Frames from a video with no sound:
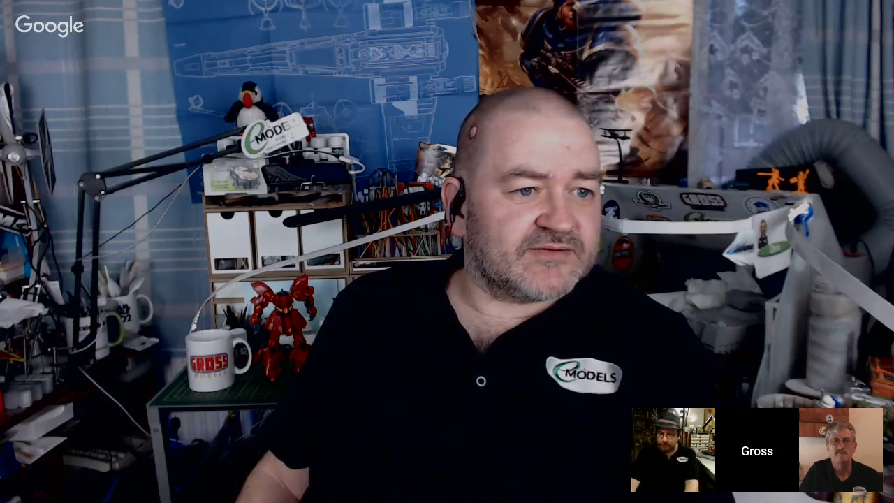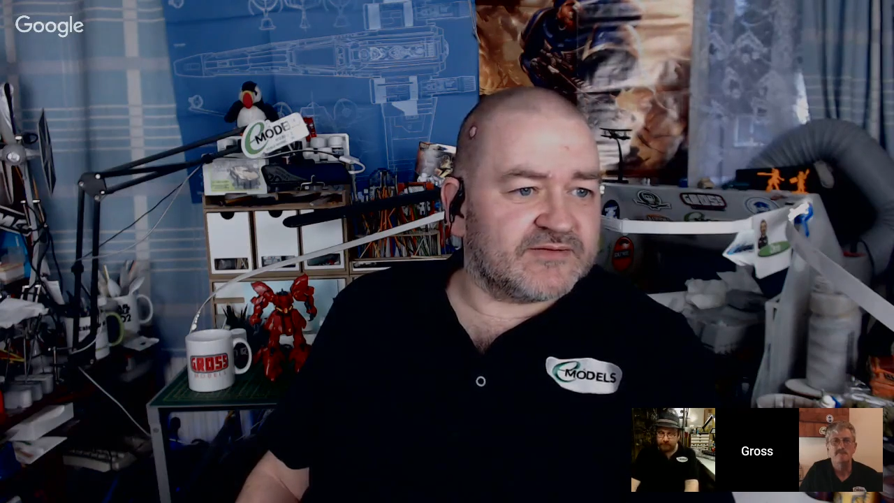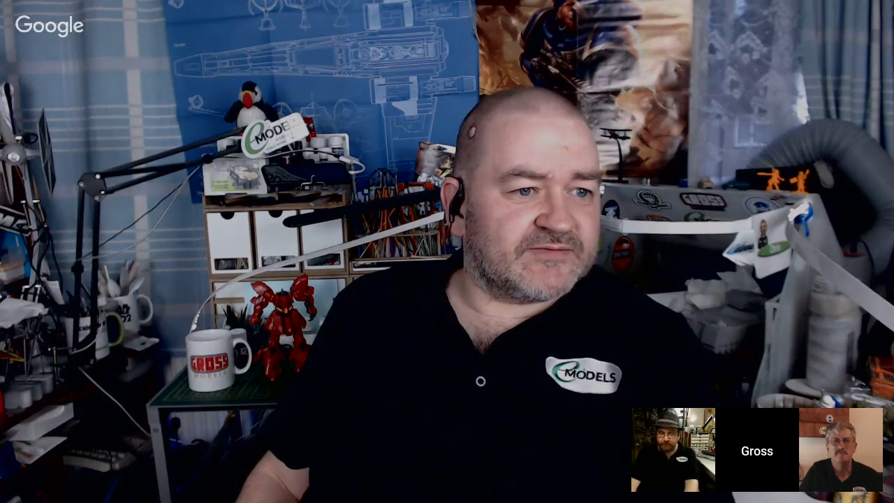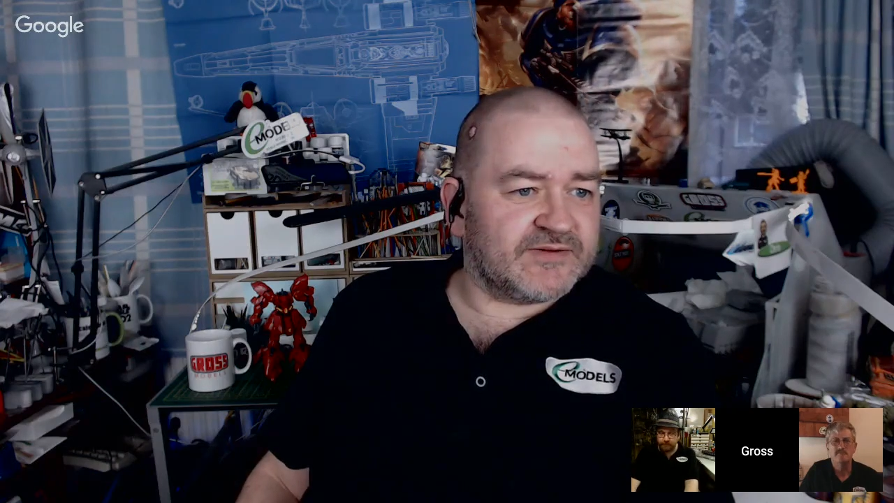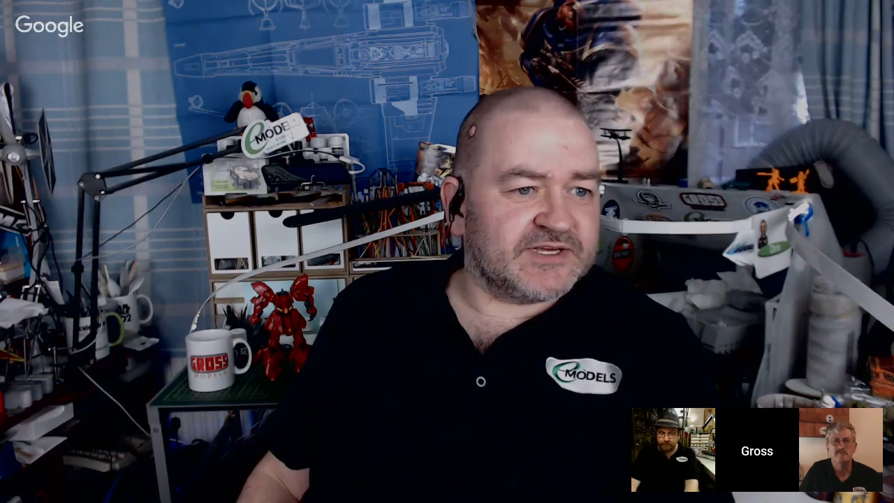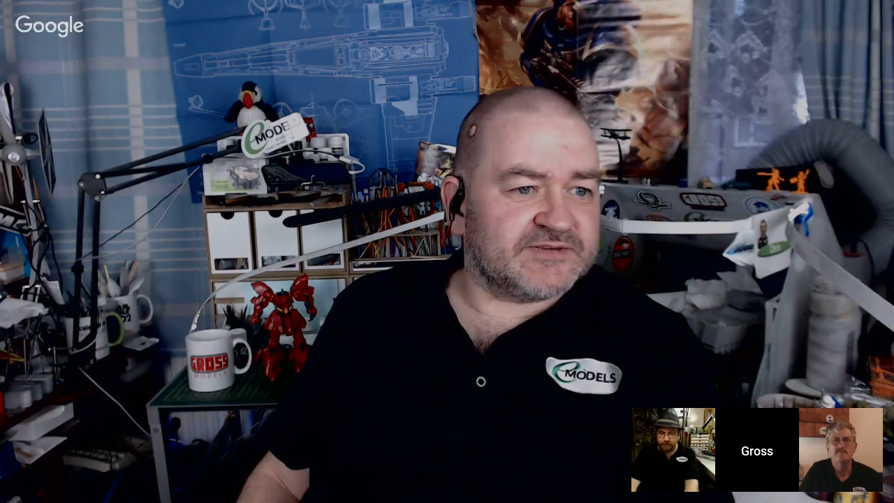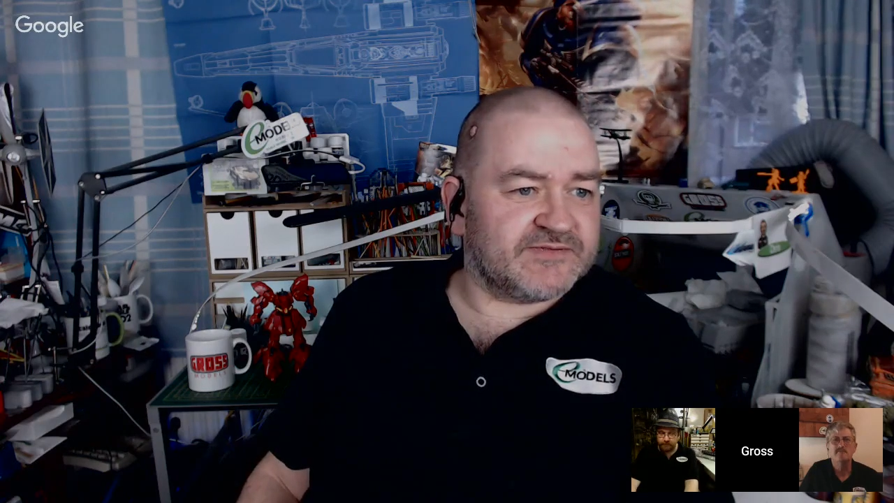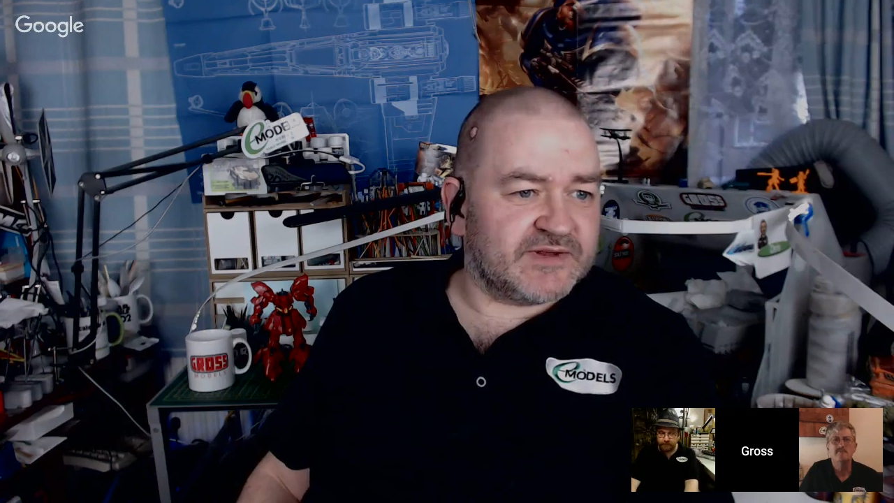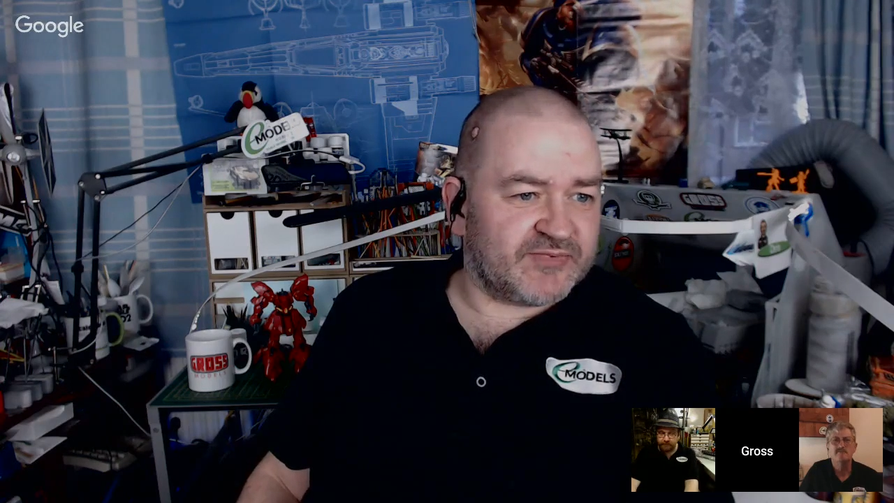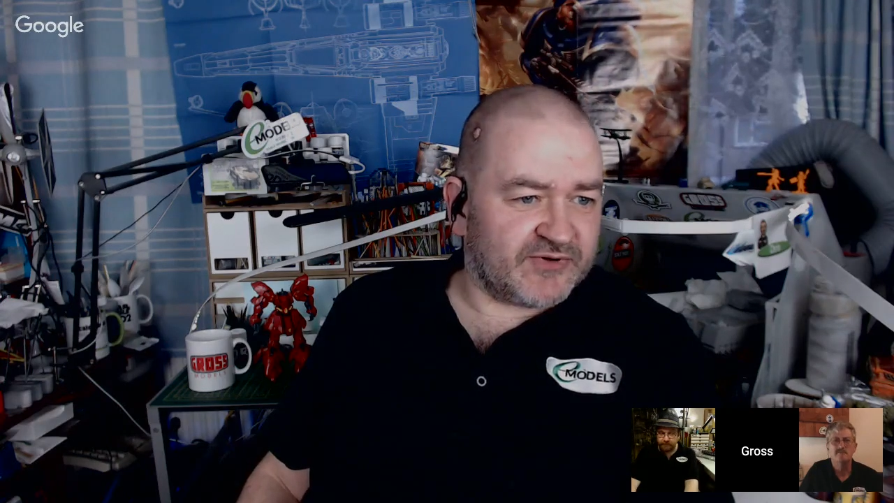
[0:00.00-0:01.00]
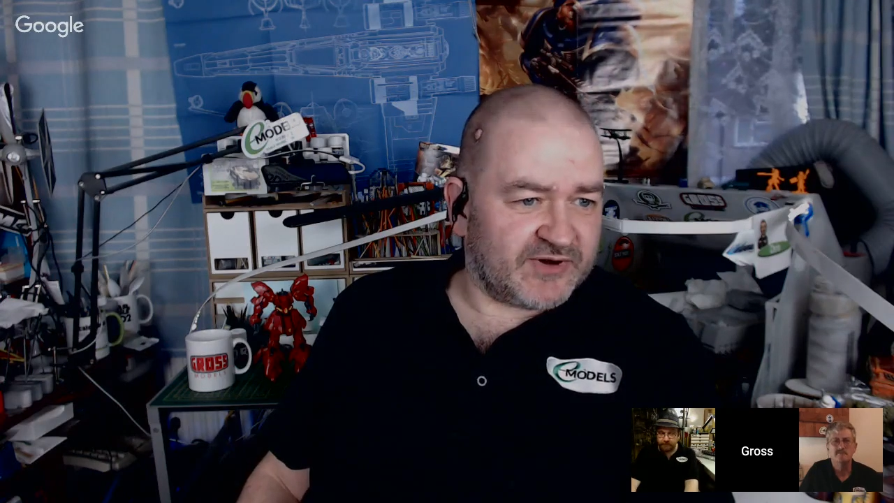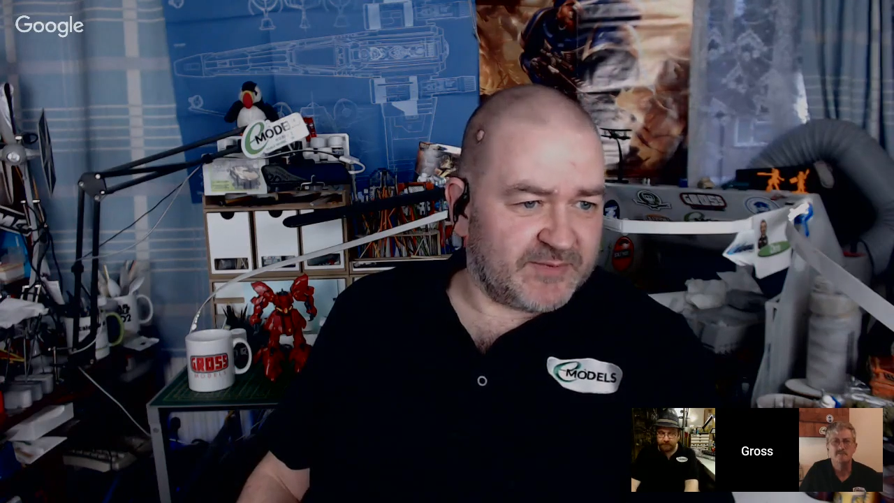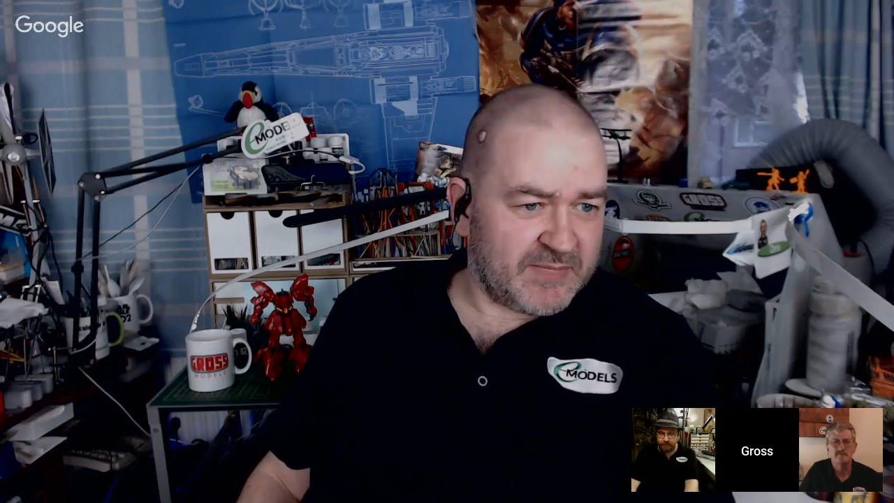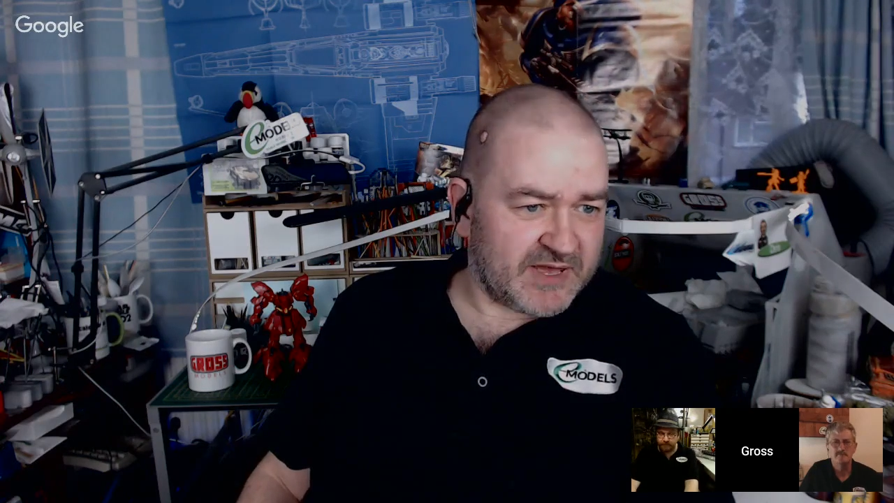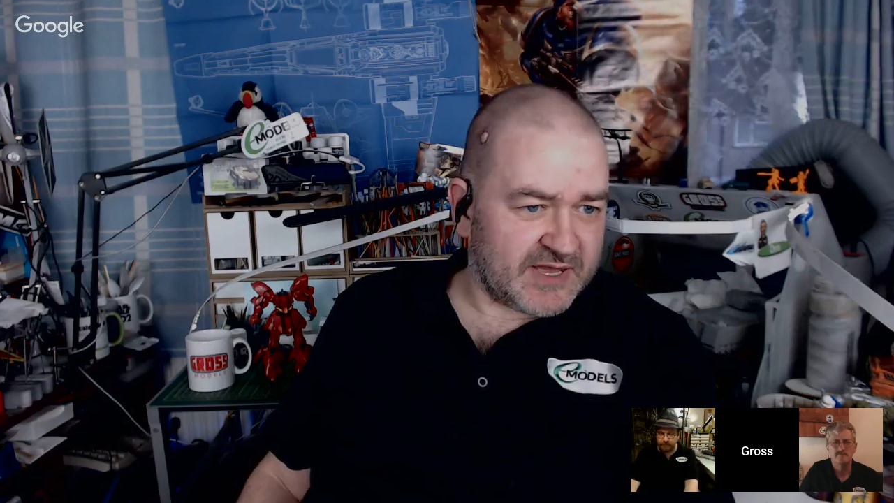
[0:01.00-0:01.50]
Philip Prime,